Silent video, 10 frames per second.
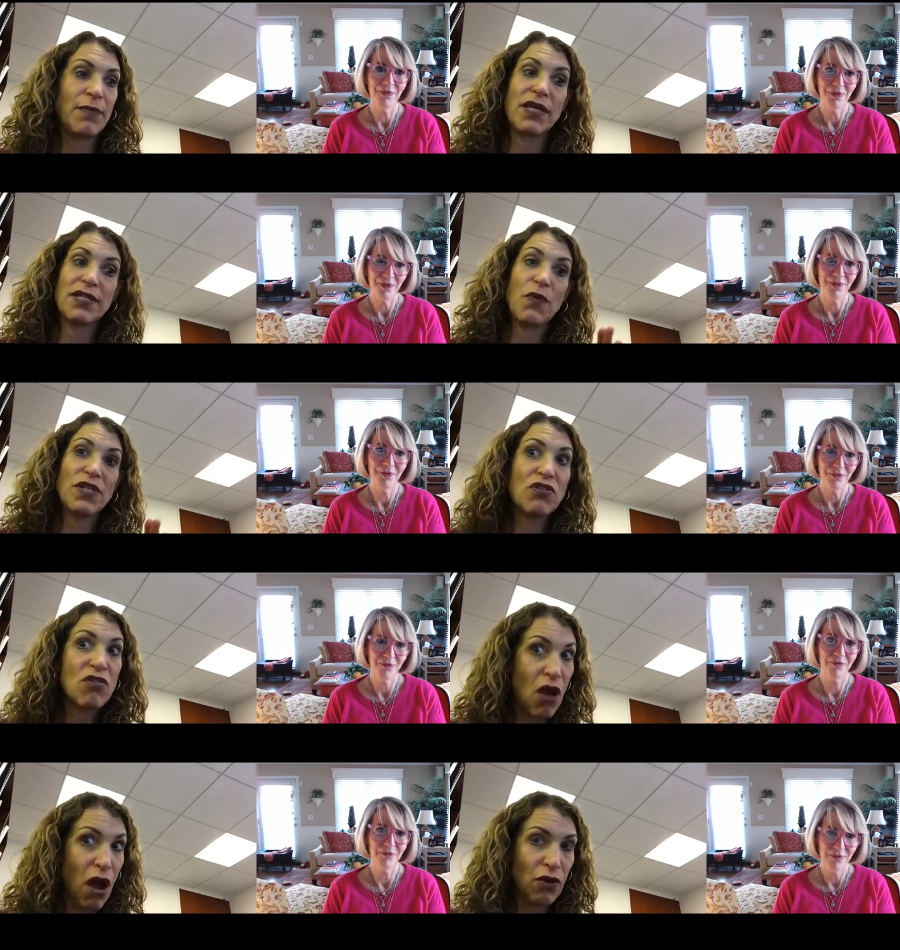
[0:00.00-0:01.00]
Speaker 1: because I was
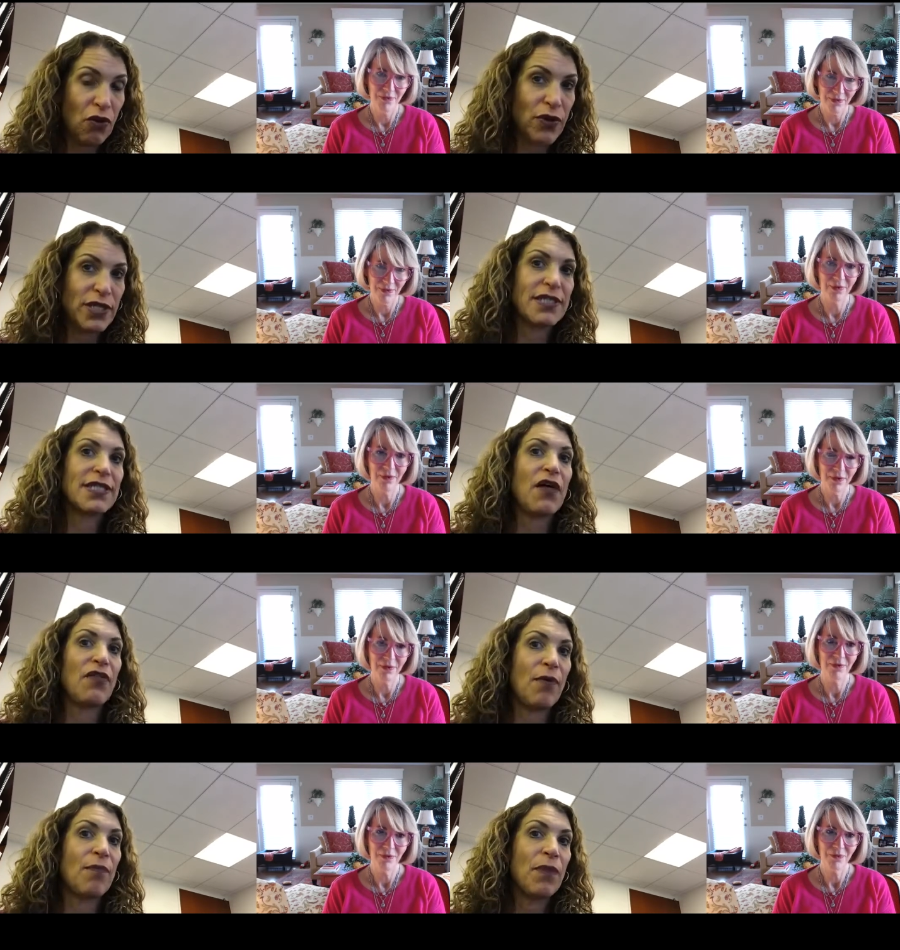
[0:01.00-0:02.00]
not going to tell
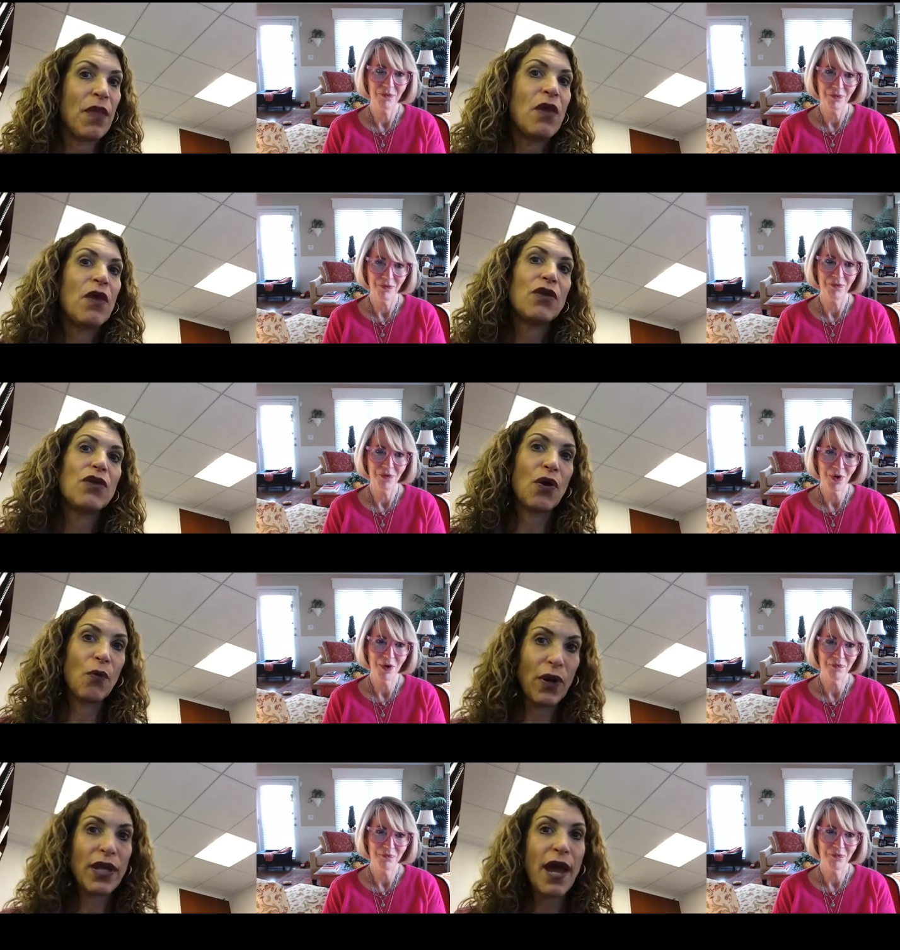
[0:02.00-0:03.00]
them, you know,
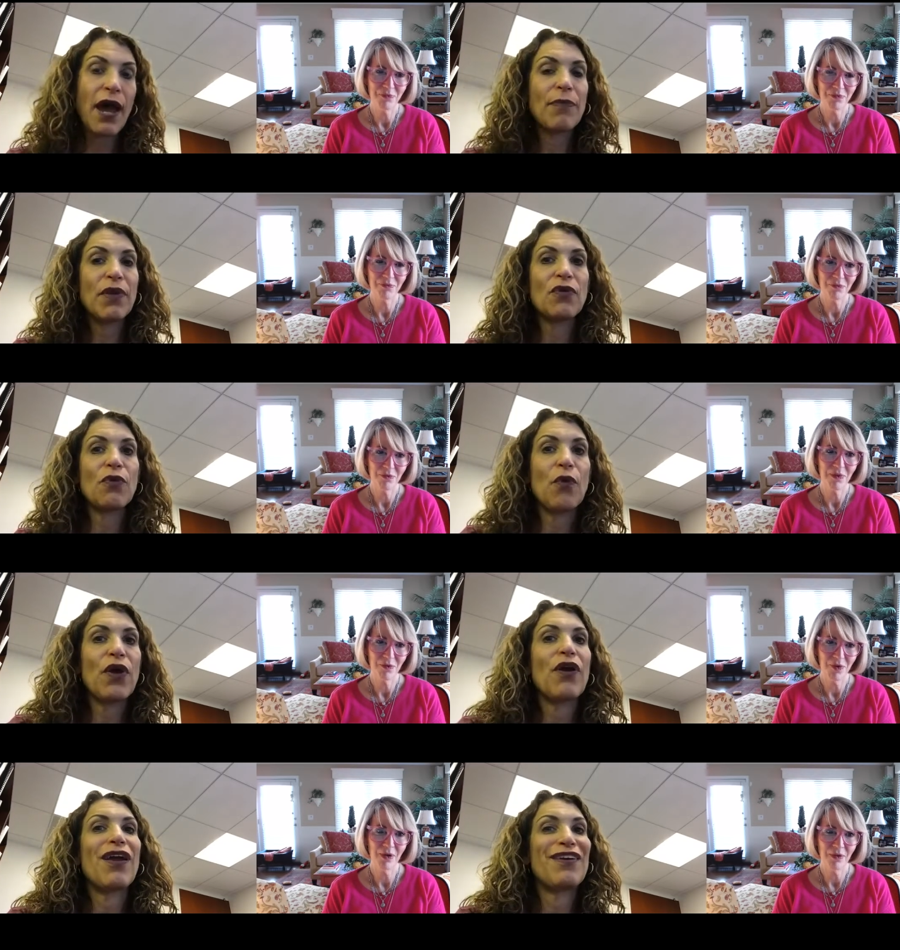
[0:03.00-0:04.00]
what had happened or
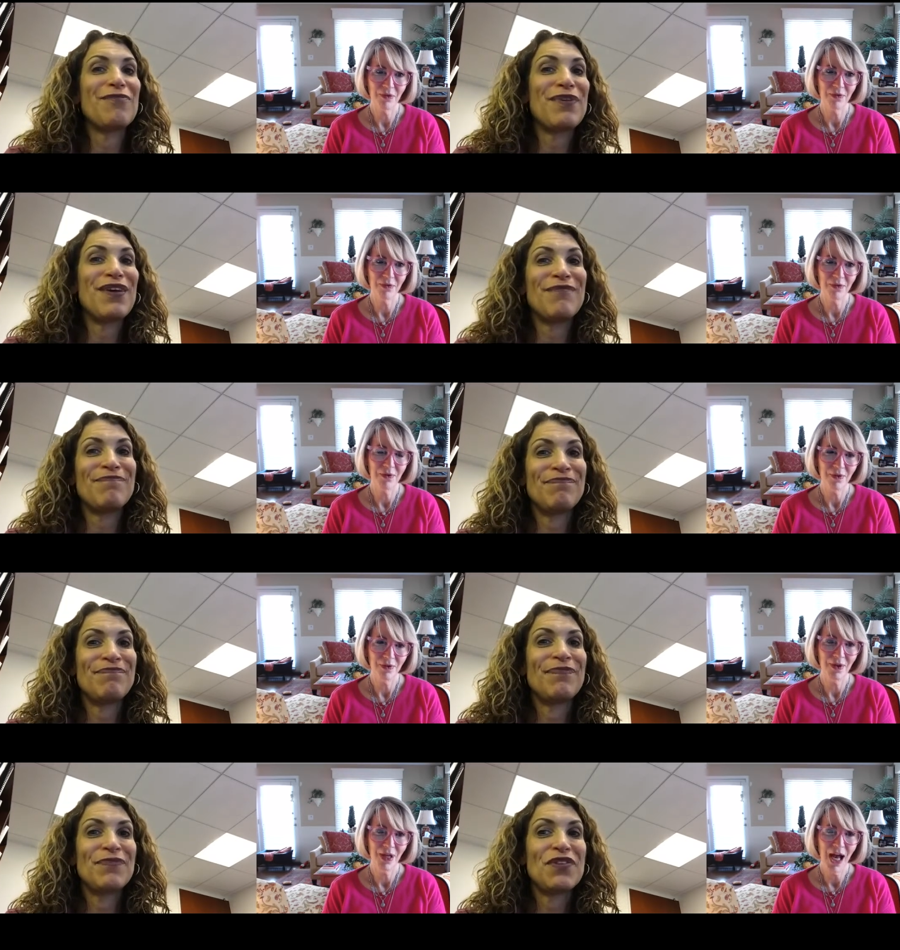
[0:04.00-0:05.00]
where I had been.
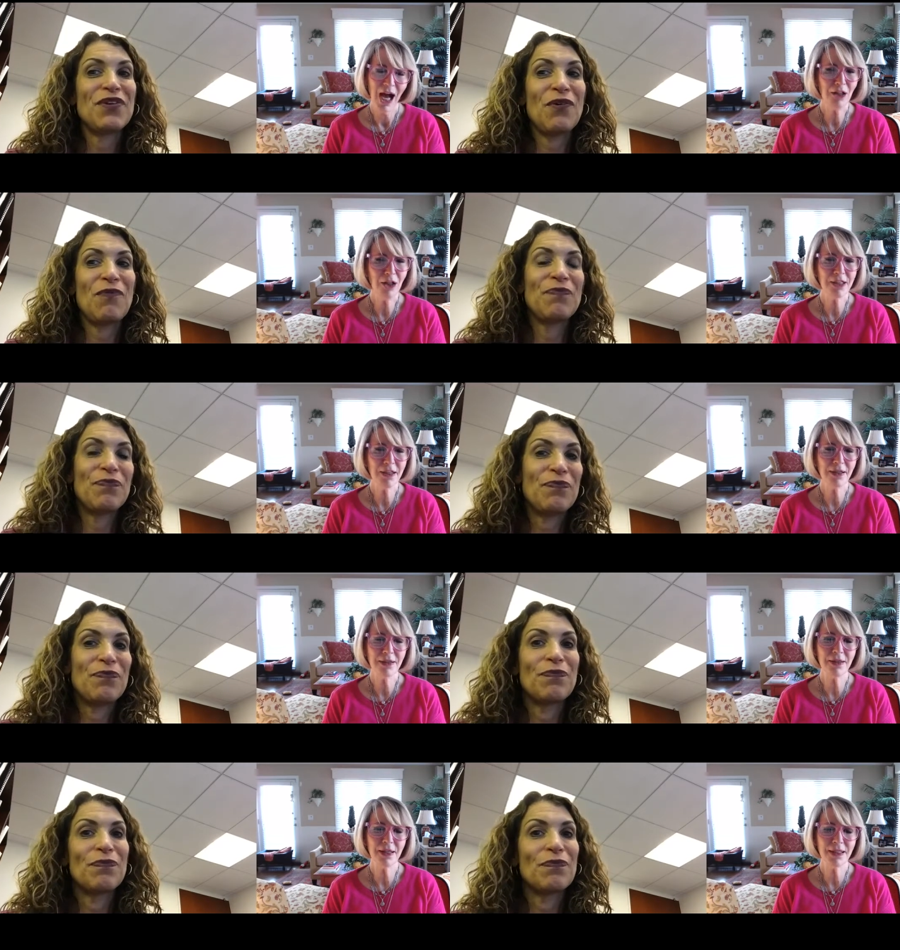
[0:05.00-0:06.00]
Speaker 2: So, How long
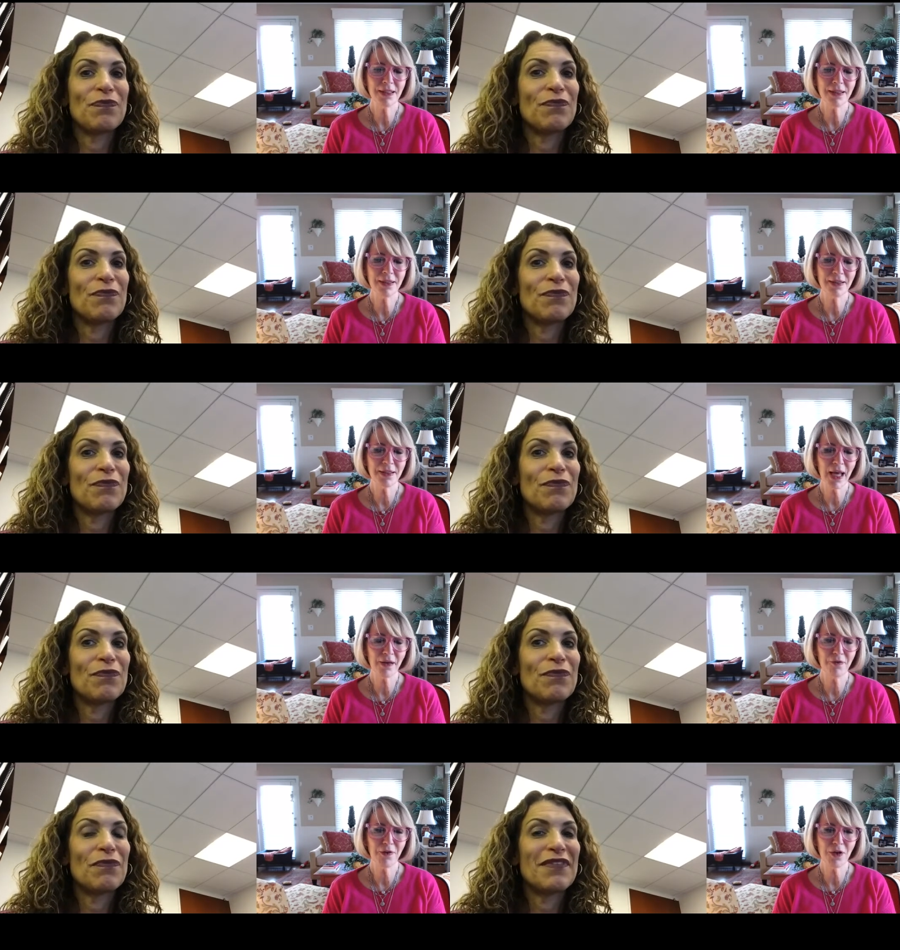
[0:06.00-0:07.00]
did it
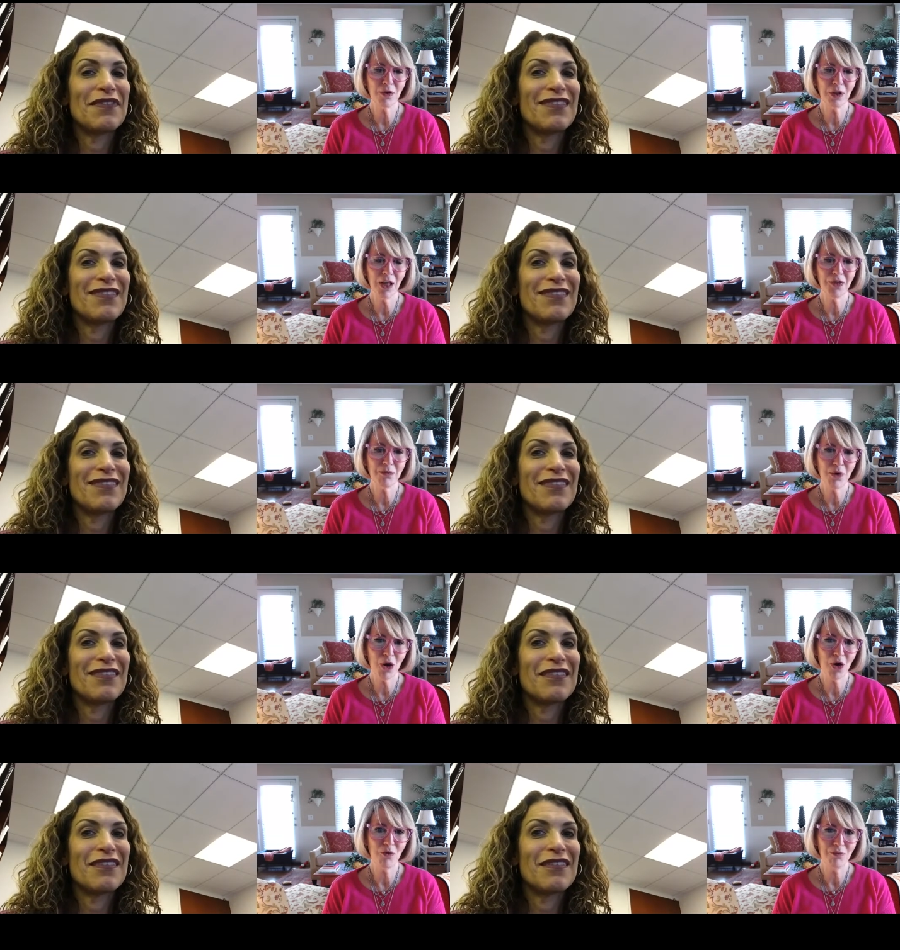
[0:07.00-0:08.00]
take for you to let them
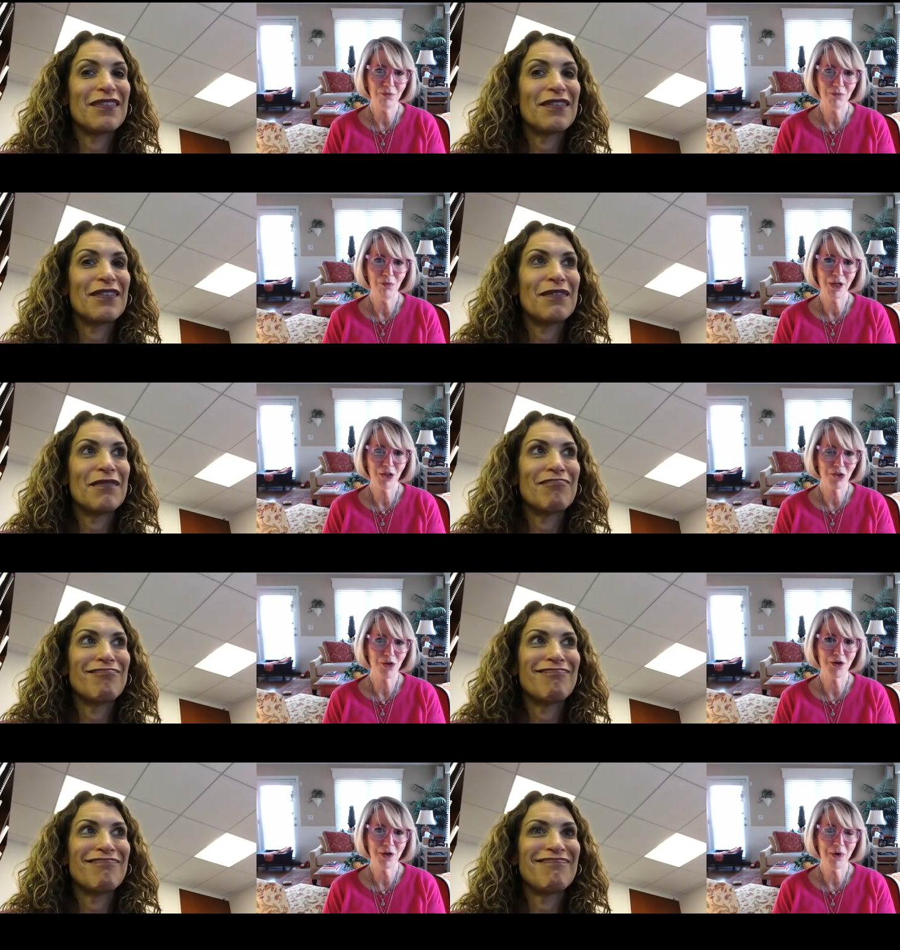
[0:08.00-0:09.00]
know what your
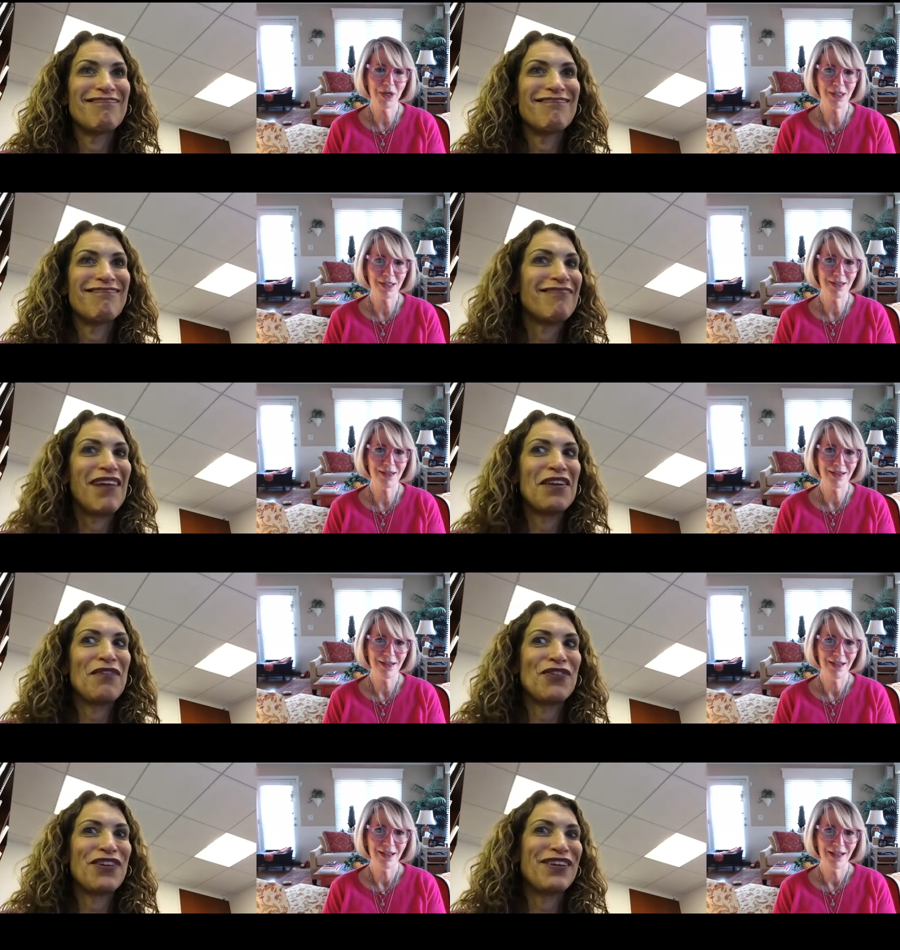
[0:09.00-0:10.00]
story was?
Speaker 1: I
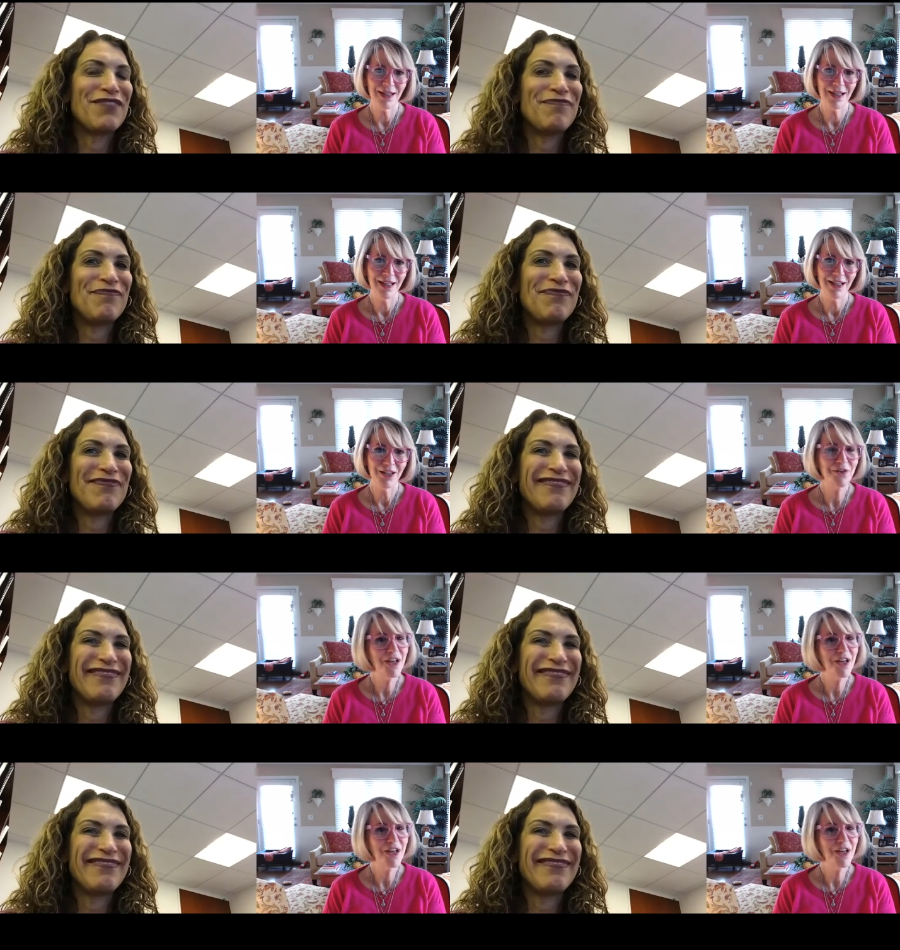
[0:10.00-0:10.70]
never did.
Speaker 2: You